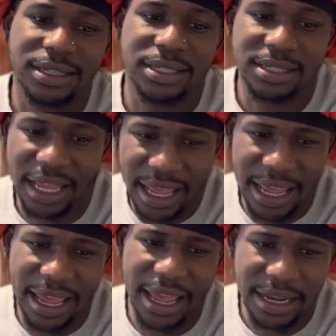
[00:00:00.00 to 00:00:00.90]

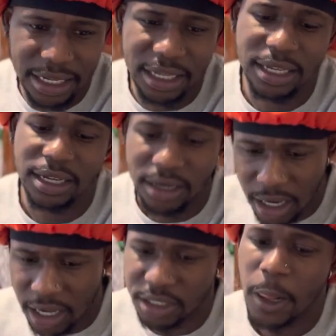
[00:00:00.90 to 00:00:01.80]
Cedii
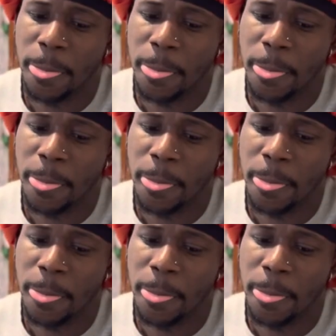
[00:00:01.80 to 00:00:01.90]
Dons.